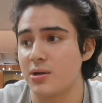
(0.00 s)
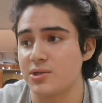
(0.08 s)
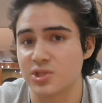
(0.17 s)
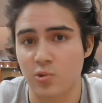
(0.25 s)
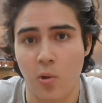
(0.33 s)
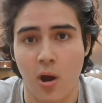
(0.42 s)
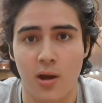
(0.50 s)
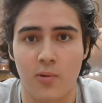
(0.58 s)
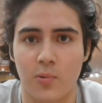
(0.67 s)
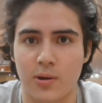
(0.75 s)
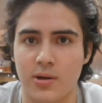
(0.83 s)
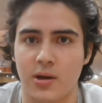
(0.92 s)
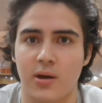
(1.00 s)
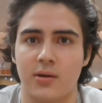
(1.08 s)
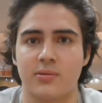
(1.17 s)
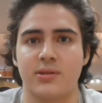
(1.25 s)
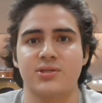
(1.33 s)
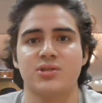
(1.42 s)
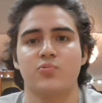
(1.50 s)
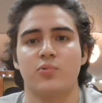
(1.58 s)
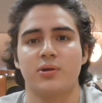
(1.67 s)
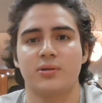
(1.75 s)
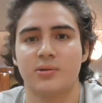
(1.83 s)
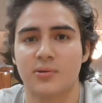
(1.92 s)
squat, whatnot. This is
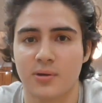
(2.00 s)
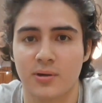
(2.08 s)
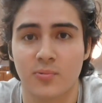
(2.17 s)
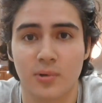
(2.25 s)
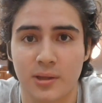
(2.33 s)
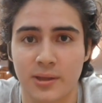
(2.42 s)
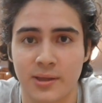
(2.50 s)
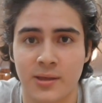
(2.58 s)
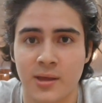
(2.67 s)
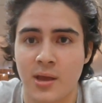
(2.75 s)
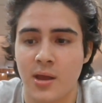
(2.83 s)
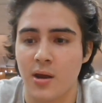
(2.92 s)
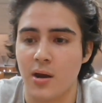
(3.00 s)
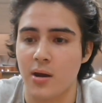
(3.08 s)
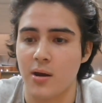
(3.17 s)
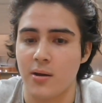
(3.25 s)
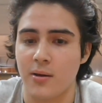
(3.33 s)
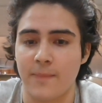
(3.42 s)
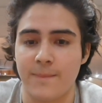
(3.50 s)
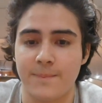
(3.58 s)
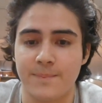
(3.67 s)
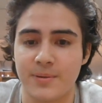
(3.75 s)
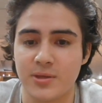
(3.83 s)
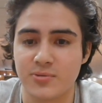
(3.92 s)
when you're going to really
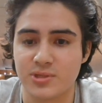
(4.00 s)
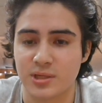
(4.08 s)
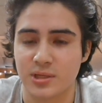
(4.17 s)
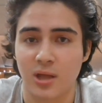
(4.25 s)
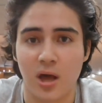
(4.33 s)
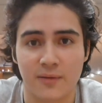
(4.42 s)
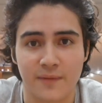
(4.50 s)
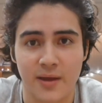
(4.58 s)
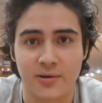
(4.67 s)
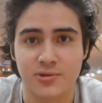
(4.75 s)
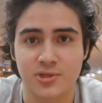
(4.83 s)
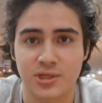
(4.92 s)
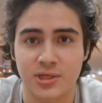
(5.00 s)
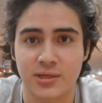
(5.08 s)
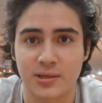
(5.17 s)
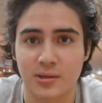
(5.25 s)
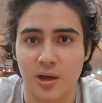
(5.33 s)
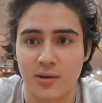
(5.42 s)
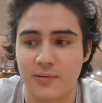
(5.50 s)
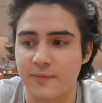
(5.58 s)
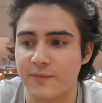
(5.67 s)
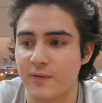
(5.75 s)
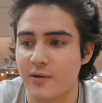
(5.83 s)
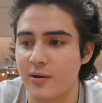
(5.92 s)
be using a lot of energy and
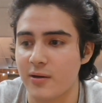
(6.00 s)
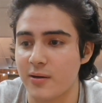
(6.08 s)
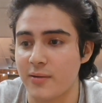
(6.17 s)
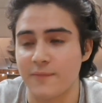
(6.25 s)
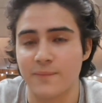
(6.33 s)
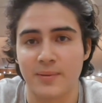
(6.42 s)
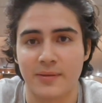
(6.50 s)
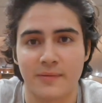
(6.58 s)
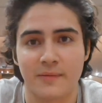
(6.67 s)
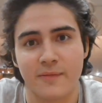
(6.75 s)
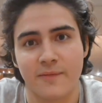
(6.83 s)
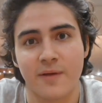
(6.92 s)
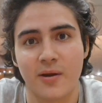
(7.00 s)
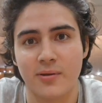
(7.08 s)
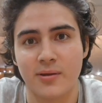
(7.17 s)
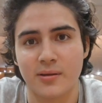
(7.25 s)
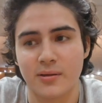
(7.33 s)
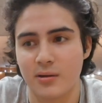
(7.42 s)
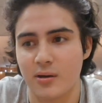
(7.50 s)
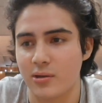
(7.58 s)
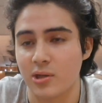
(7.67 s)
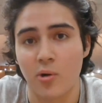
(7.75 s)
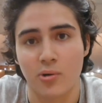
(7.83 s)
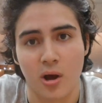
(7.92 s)
and be very
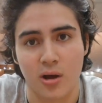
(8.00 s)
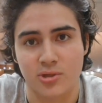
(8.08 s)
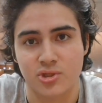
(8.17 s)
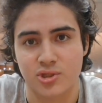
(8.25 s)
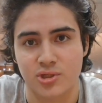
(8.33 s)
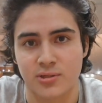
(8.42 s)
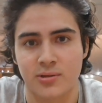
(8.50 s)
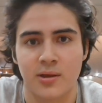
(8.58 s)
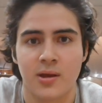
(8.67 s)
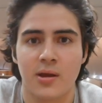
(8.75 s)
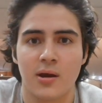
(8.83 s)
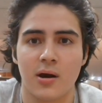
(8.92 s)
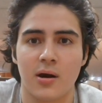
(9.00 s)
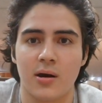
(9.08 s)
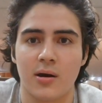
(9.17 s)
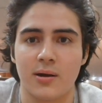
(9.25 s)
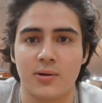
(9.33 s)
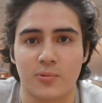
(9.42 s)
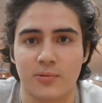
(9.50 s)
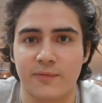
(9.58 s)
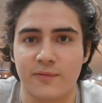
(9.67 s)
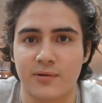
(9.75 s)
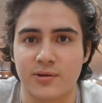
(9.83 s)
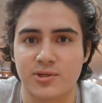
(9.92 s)
low in oxygen in order
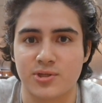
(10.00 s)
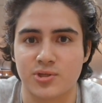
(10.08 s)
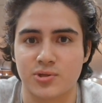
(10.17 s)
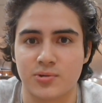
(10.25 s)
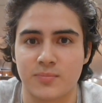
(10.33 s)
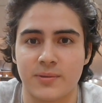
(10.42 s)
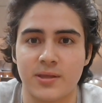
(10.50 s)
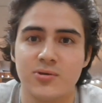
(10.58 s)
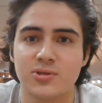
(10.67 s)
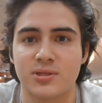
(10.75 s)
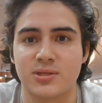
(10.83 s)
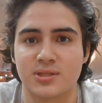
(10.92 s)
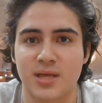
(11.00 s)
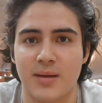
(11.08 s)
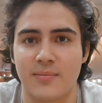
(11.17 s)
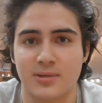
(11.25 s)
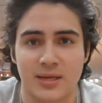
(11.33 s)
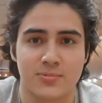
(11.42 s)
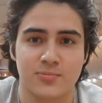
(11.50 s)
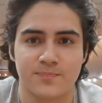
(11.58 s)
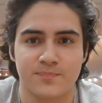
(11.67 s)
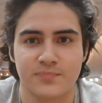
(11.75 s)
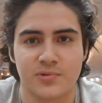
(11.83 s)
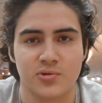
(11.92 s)
for us to be using these type
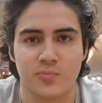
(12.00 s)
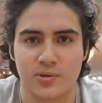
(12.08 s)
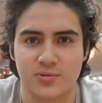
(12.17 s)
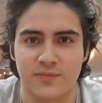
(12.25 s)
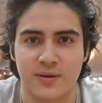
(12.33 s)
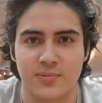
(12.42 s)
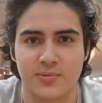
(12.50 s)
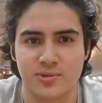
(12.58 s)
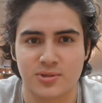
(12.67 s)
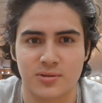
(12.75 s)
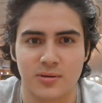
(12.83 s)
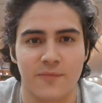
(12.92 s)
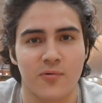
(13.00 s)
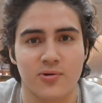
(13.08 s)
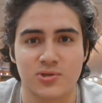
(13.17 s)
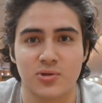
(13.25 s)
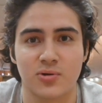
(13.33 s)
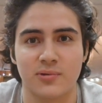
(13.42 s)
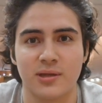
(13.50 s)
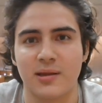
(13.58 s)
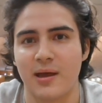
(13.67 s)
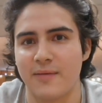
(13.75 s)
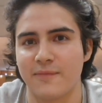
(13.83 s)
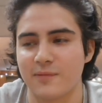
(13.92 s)
2 muscle fibers. Of course, you don't need to
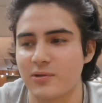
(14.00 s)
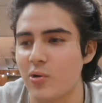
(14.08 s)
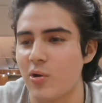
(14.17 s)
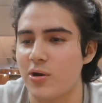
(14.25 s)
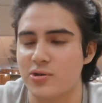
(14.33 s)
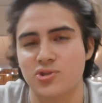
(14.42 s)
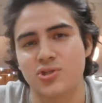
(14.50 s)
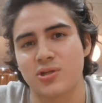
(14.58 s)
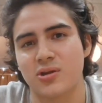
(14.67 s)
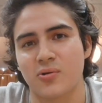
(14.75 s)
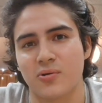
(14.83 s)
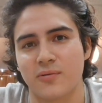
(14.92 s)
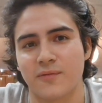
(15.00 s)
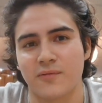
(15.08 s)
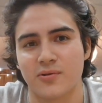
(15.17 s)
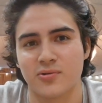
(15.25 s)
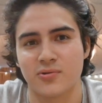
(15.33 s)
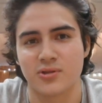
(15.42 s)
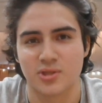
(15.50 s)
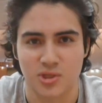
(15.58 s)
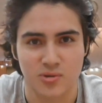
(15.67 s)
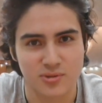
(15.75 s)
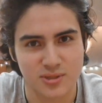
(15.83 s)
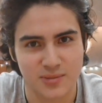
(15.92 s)
have low oxygen in order for you to
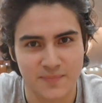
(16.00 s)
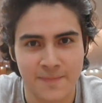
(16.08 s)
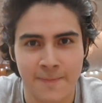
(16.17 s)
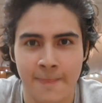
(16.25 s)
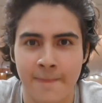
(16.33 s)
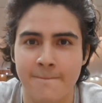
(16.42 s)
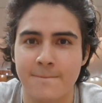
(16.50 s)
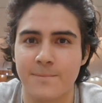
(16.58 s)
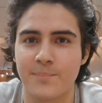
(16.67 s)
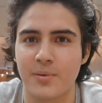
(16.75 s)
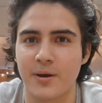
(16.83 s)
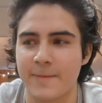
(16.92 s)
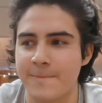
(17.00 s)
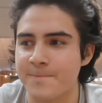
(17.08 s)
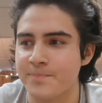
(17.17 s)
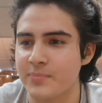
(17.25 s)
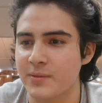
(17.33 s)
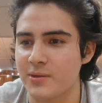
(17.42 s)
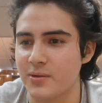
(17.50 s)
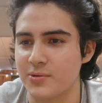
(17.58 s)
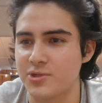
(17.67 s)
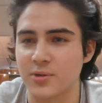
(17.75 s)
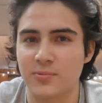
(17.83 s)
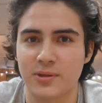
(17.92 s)
use them, but you're
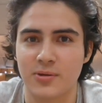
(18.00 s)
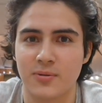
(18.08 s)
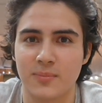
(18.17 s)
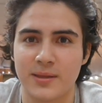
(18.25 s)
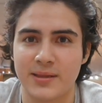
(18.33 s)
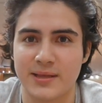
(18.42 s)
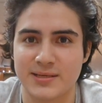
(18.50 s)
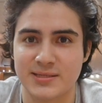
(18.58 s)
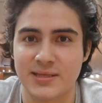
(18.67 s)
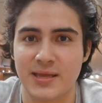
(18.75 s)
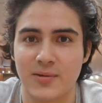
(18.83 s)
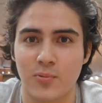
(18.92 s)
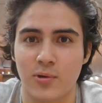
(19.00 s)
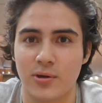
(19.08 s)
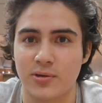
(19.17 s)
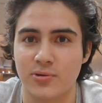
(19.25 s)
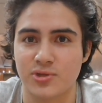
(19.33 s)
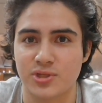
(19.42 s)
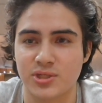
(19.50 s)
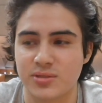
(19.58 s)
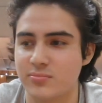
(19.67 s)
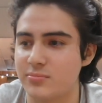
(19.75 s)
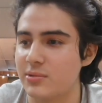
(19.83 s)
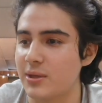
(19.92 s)
generally going to be in that state where you're just
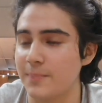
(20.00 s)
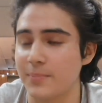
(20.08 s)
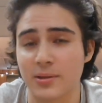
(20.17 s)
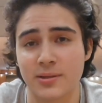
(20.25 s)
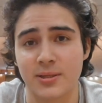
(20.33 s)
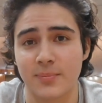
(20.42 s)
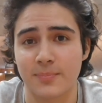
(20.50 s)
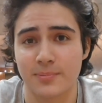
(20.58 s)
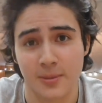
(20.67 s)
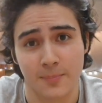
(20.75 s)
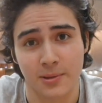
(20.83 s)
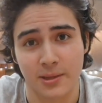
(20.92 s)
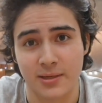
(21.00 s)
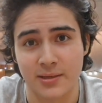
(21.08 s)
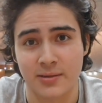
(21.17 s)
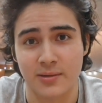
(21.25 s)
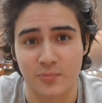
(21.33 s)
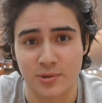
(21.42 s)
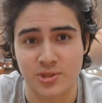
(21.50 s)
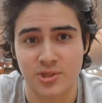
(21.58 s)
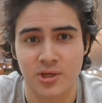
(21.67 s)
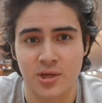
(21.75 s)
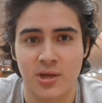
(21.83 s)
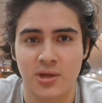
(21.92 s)
completely depleted, in which
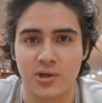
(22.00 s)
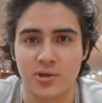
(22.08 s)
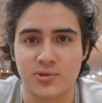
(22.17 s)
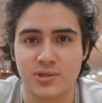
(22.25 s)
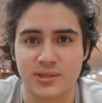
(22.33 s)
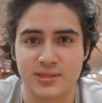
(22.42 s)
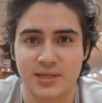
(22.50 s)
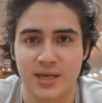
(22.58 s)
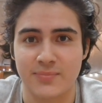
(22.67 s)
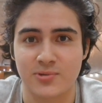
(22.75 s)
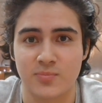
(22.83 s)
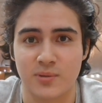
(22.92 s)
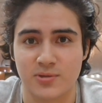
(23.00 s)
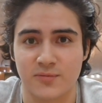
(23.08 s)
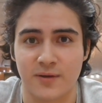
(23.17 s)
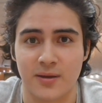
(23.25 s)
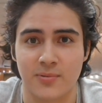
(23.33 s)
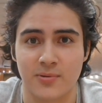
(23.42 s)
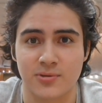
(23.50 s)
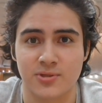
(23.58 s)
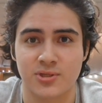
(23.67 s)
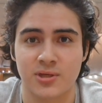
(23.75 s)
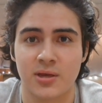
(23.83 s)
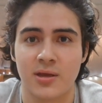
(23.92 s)
you're using these type 2 muscle
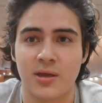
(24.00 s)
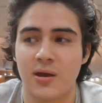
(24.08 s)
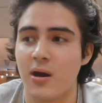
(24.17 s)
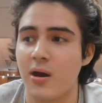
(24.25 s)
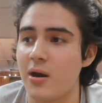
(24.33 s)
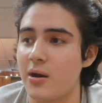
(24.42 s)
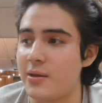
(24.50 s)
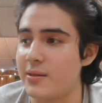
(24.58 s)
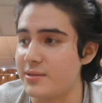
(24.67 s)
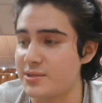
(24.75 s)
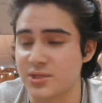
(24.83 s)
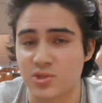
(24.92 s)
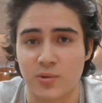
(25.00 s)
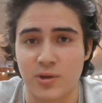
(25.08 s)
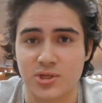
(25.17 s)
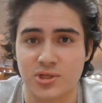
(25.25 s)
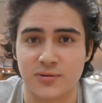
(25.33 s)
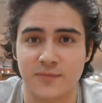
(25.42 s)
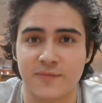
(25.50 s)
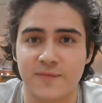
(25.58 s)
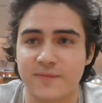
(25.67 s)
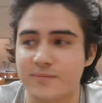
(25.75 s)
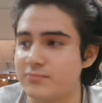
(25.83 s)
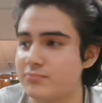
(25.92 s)
fibers in the situation
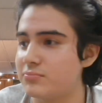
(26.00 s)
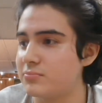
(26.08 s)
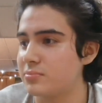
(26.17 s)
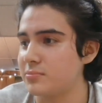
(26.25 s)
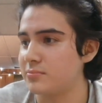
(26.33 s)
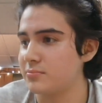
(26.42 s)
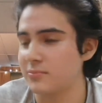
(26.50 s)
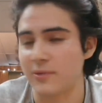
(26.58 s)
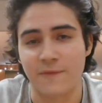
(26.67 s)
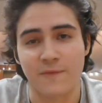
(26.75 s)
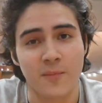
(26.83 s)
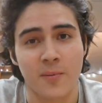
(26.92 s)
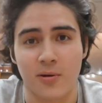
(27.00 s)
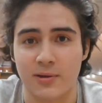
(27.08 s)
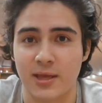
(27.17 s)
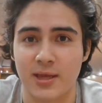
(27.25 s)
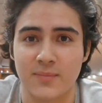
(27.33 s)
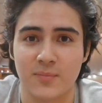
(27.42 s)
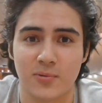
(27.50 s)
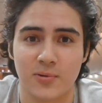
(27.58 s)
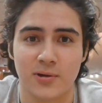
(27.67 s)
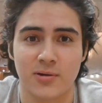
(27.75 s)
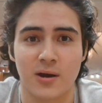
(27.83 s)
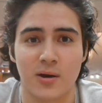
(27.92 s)
of a football game,
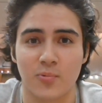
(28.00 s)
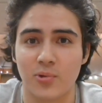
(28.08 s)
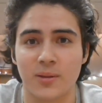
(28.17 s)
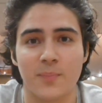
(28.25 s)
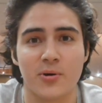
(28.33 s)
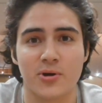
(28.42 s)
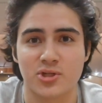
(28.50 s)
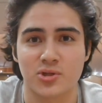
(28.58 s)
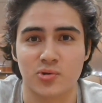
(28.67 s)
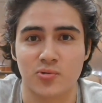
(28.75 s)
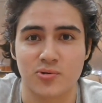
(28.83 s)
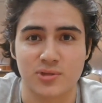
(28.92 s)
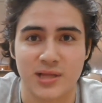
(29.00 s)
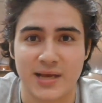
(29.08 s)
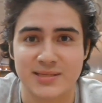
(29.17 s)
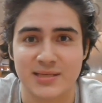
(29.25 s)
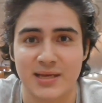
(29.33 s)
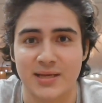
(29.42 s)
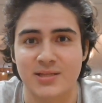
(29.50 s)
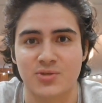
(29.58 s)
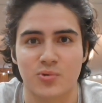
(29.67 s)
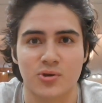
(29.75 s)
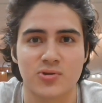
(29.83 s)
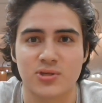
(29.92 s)
or really pushing through those last seconds
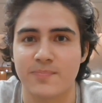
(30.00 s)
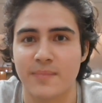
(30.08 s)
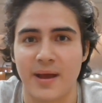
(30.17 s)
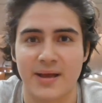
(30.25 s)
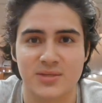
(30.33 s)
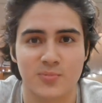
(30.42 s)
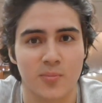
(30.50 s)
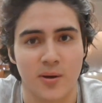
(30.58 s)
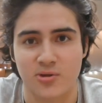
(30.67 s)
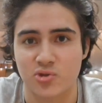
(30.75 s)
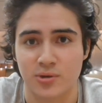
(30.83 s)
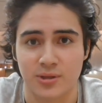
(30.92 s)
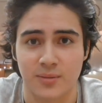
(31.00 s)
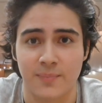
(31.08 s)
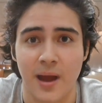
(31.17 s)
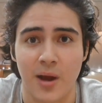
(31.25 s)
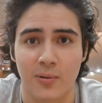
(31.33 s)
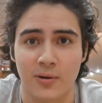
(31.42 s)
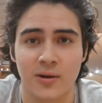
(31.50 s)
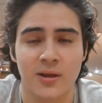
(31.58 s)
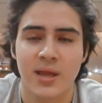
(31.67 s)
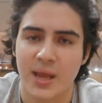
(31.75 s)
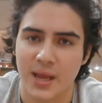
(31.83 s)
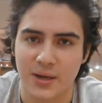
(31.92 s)
where you're using maximal amount of strength and power
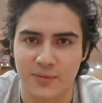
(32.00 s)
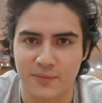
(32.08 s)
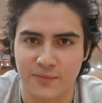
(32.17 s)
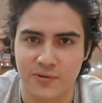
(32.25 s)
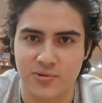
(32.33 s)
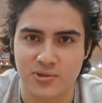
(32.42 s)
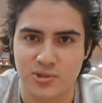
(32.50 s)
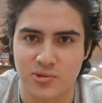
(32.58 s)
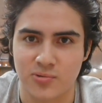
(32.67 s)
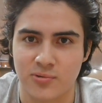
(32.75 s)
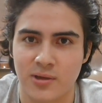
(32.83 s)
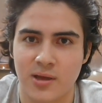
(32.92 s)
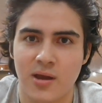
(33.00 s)
in order for you to